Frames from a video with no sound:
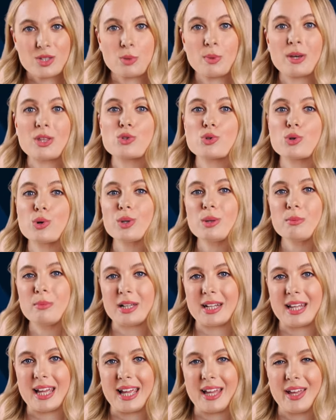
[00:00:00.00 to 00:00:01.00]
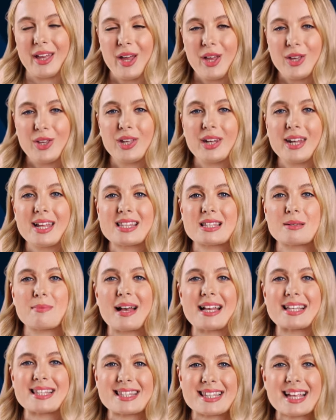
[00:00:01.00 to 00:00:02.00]
To withdraw the money, you need to
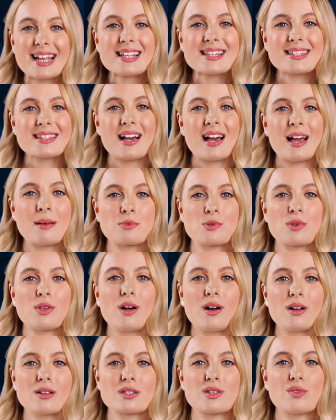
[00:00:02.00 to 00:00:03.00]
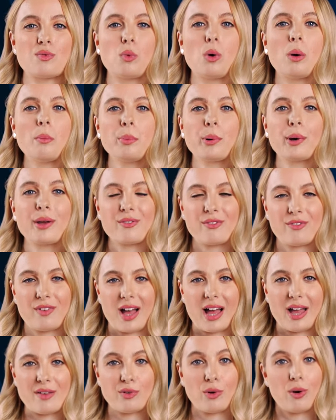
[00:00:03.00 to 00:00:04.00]
bet six times with odds of
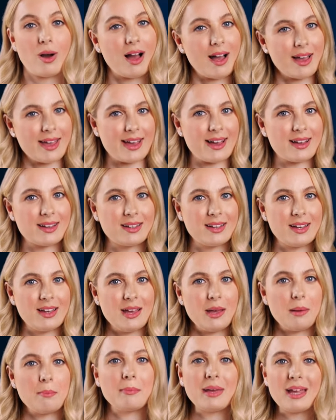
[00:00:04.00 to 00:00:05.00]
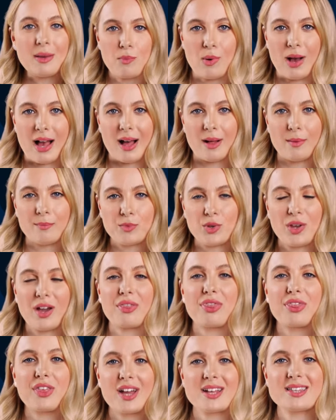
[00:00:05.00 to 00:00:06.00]
1.5 or higher. Meanwhile, you
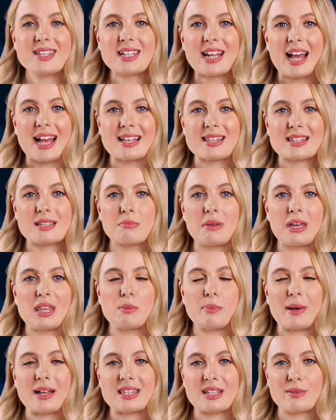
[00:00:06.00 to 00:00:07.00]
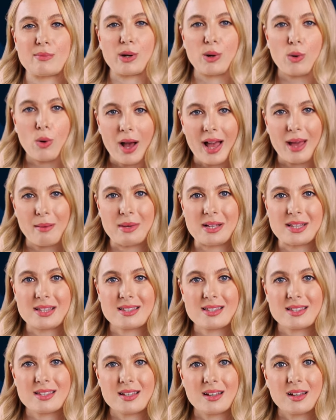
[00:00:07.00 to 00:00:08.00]
have 30 days to meet the betting
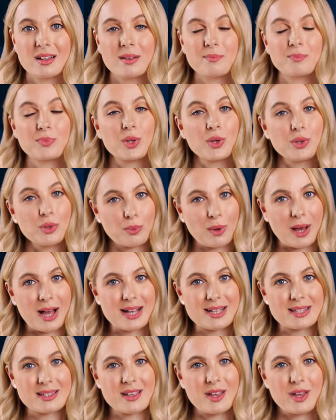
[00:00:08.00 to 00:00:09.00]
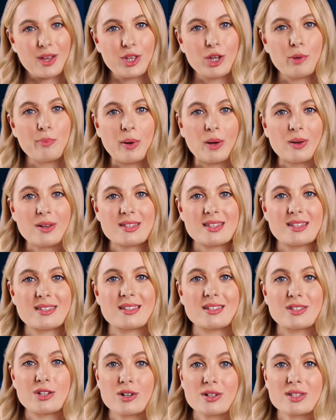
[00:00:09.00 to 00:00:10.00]
requirements. Otherwise, your bonus is
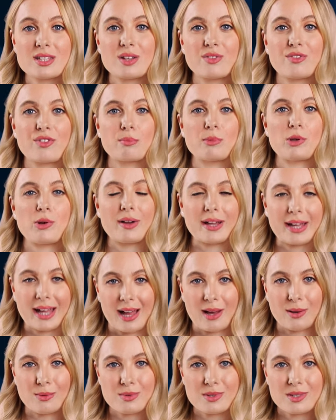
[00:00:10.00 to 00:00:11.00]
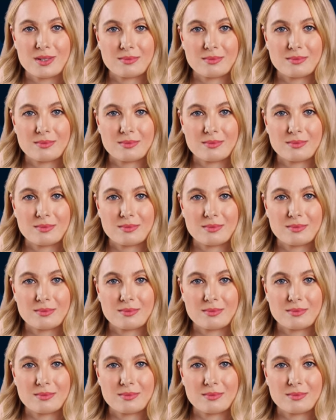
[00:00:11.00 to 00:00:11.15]
deducted from your account.